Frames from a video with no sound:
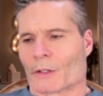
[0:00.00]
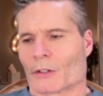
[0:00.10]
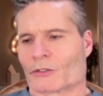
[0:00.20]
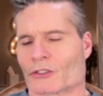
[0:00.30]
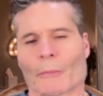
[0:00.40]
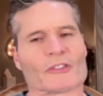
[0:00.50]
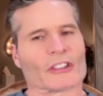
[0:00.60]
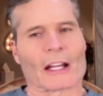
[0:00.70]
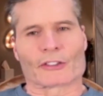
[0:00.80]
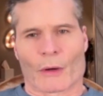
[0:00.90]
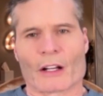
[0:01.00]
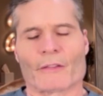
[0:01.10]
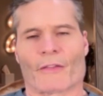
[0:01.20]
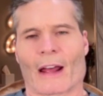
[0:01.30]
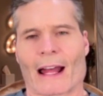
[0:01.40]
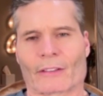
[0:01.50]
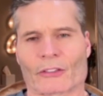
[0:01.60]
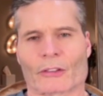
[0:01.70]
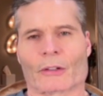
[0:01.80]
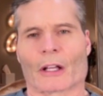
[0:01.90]
some saturated
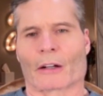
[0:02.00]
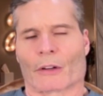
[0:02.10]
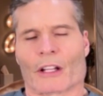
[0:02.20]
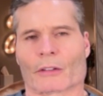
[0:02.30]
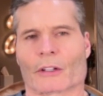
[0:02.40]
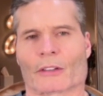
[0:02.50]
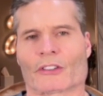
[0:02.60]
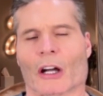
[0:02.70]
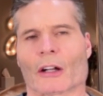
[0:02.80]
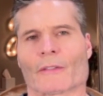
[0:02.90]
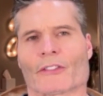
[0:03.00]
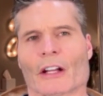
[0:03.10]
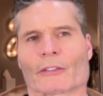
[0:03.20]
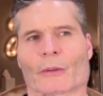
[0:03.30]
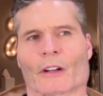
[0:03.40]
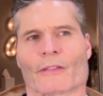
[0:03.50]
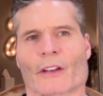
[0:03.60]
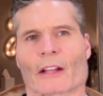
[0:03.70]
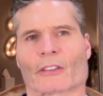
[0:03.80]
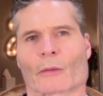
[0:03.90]
fats. I don't eat a ton of saturated
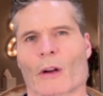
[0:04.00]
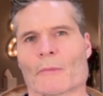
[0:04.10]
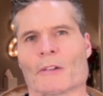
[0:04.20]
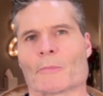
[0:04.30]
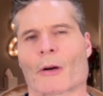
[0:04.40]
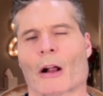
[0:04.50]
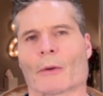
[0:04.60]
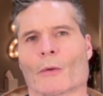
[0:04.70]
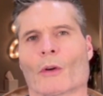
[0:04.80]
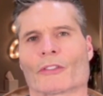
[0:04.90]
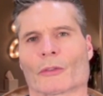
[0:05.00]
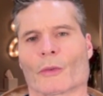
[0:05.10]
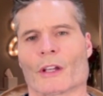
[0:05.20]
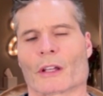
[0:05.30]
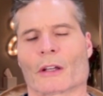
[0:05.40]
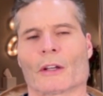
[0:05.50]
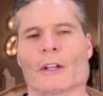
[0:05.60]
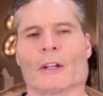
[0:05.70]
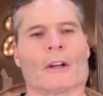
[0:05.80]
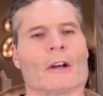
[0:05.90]
fats, like red meat probably once a week,
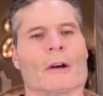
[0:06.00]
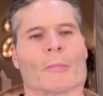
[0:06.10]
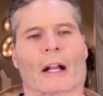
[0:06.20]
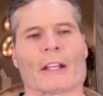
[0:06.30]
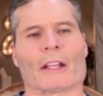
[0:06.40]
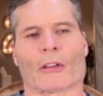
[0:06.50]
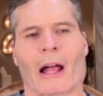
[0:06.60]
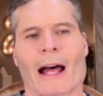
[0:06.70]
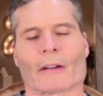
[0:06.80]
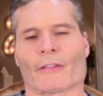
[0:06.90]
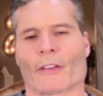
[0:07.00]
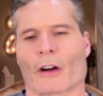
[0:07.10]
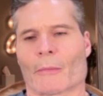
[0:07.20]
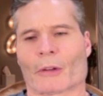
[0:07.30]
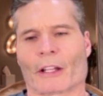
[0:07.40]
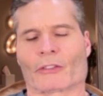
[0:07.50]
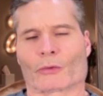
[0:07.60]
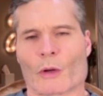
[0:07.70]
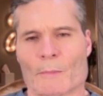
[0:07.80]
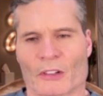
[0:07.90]
but I eat a lot of like
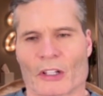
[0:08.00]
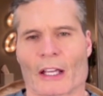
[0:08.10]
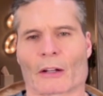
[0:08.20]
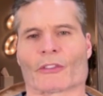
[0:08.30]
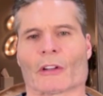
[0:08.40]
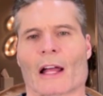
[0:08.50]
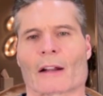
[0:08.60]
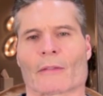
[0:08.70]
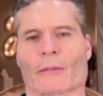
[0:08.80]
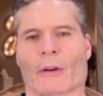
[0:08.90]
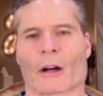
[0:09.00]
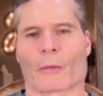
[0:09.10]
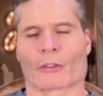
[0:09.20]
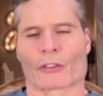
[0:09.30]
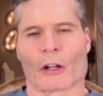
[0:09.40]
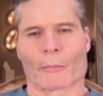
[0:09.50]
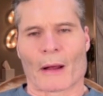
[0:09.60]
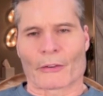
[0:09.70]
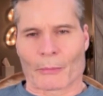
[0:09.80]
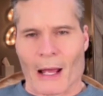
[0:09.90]
sweet potatoes, a lot of what's called
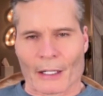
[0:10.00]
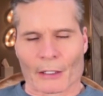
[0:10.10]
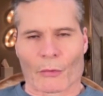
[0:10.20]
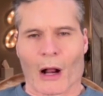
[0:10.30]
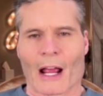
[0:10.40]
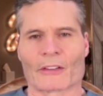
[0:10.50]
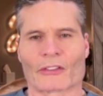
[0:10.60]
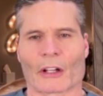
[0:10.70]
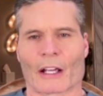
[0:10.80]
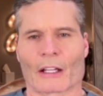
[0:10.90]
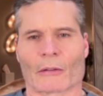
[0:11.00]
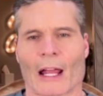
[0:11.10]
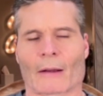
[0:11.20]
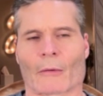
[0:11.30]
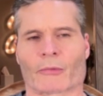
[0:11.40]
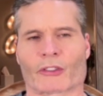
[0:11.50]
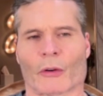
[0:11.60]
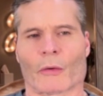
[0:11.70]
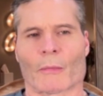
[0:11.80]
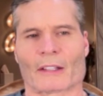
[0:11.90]
basmati rice. I eat a lot.
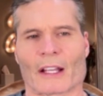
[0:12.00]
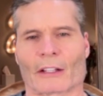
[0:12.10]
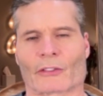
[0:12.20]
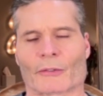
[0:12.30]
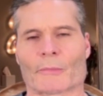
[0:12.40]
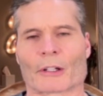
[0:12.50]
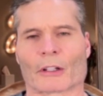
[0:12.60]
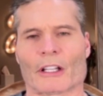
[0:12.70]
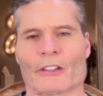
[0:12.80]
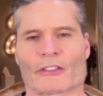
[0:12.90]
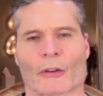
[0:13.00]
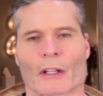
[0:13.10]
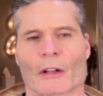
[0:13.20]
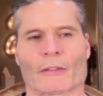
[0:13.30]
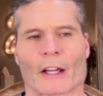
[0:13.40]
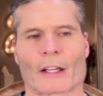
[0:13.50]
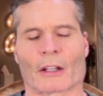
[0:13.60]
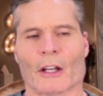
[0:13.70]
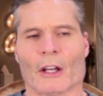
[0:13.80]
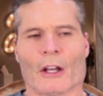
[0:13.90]
So my dad's from the Middle East, so I love like
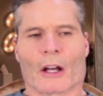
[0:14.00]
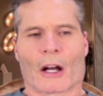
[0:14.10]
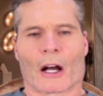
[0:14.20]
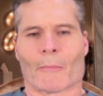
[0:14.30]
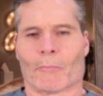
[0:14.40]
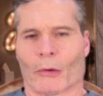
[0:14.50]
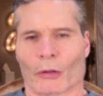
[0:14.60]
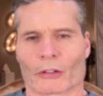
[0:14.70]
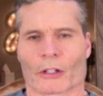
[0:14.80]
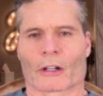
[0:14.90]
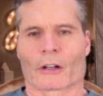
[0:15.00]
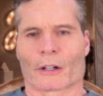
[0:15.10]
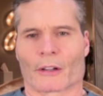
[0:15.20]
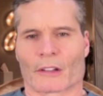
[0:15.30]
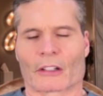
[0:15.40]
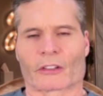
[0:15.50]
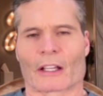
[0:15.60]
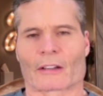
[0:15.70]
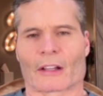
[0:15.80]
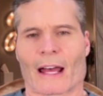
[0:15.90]
bulgur and things
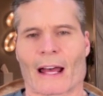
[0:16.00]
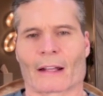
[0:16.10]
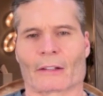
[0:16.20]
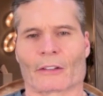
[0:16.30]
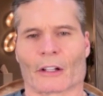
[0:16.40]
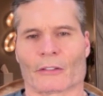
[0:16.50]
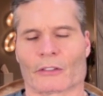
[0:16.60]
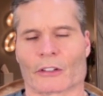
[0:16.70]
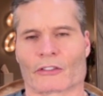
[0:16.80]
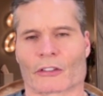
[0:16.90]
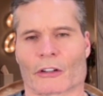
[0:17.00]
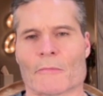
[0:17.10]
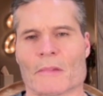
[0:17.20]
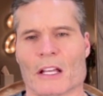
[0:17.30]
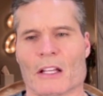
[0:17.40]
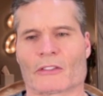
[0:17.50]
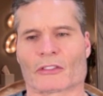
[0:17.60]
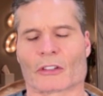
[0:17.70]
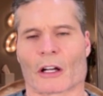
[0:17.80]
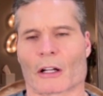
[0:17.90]
like that, and certain meats,
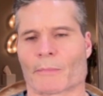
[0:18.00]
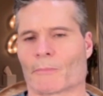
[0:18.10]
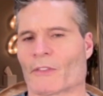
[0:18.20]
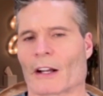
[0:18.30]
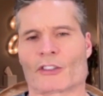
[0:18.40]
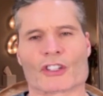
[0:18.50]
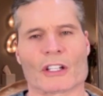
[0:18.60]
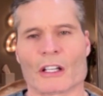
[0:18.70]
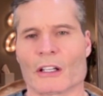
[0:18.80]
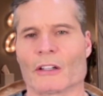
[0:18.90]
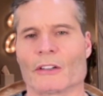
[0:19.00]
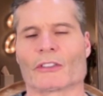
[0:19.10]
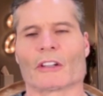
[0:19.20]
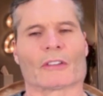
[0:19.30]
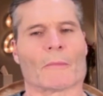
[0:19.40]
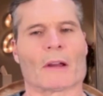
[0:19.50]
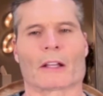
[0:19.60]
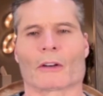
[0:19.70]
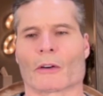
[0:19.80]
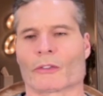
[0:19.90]
feta cheese,
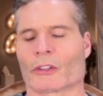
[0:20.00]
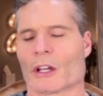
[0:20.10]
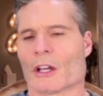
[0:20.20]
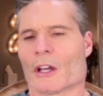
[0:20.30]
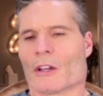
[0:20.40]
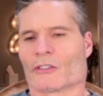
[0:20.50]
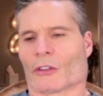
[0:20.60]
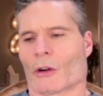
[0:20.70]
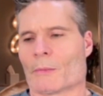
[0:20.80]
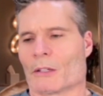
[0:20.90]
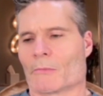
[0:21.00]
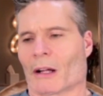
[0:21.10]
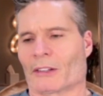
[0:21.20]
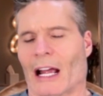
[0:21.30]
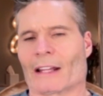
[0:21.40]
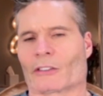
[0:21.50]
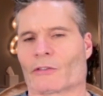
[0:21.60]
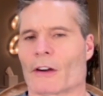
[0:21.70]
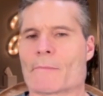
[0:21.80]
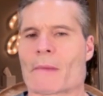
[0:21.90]
tomatoes. So, I mean, my diet's
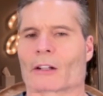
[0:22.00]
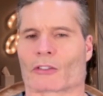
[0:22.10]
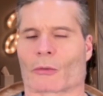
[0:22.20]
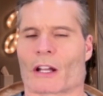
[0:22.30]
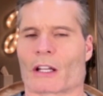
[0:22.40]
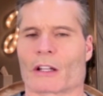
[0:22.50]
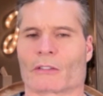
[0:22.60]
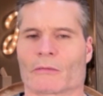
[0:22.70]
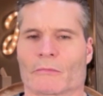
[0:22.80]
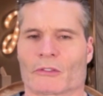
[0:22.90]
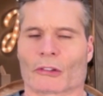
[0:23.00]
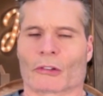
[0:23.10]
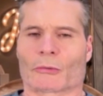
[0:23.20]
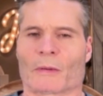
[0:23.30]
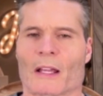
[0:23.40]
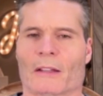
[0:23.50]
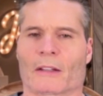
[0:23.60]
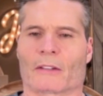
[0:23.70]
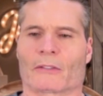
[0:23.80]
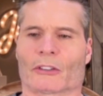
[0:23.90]
very Mediterranean, so to speak.
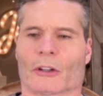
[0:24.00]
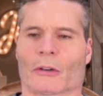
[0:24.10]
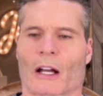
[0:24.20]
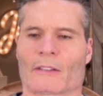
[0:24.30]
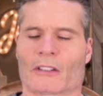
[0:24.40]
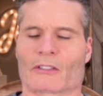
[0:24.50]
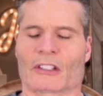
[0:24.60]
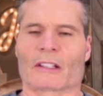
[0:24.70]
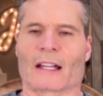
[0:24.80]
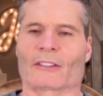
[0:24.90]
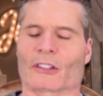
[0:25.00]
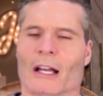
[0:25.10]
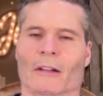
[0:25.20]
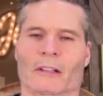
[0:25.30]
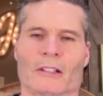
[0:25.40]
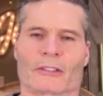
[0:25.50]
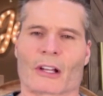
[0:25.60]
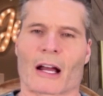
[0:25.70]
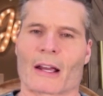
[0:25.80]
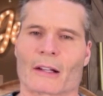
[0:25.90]
So I just think that's the healthiest
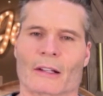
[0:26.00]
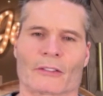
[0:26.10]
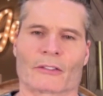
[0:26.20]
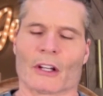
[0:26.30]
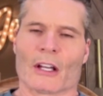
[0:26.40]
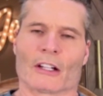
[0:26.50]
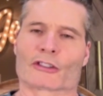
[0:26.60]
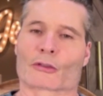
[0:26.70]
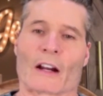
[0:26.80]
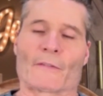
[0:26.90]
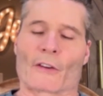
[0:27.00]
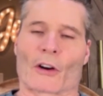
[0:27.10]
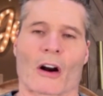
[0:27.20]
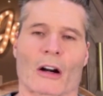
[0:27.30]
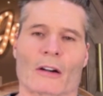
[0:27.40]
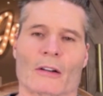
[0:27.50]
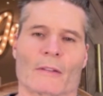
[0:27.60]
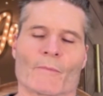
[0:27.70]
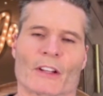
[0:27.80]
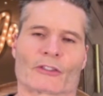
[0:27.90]
diet. It's great for your heart.
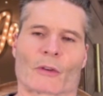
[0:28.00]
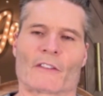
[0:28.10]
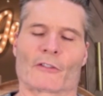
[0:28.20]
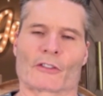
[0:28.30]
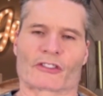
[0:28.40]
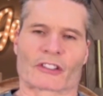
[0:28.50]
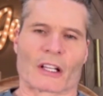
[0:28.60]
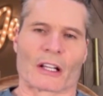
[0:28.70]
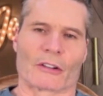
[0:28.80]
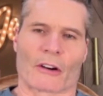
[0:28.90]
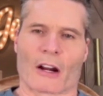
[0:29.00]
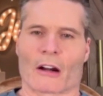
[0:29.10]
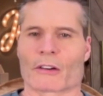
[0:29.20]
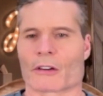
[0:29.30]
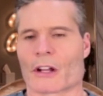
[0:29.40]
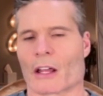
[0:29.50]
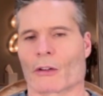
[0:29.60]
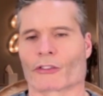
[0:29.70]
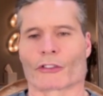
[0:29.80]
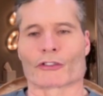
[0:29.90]
It's great for your skin, your hair, your
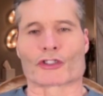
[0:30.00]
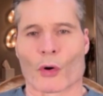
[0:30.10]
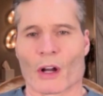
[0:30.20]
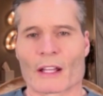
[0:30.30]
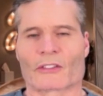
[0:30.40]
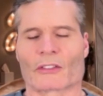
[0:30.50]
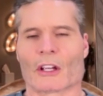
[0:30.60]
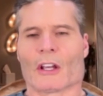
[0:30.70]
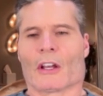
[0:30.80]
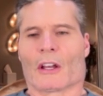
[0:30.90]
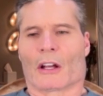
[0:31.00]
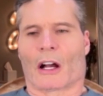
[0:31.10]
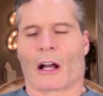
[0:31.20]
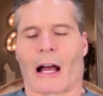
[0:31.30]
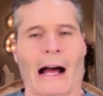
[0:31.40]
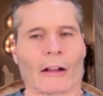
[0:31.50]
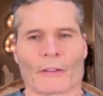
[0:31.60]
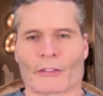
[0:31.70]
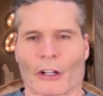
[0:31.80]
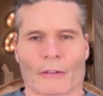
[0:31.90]
nails, your joints.
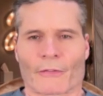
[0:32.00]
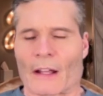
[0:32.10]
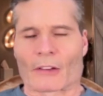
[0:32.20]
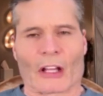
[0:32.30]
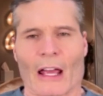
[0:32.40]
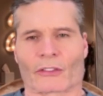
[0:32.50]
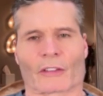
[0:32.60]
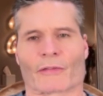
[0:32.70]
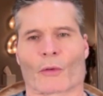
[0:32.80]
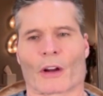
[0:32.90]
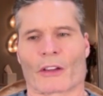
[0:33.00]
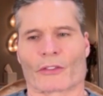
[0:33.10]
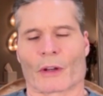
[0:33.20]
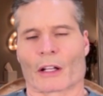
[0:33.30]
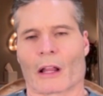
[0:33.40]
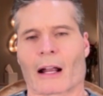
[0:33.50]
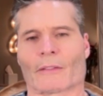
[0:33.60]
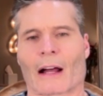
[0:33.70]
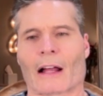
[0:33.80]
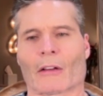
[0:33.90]
Olives are fantastic for you. So I eat a lot
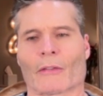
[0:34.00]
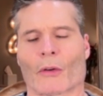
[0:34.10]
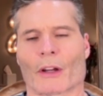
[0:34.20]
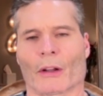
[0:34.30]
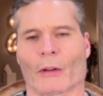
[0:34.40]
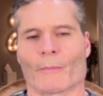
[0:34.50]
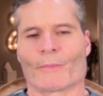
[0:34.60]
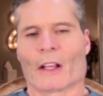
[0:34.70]
of olive oil.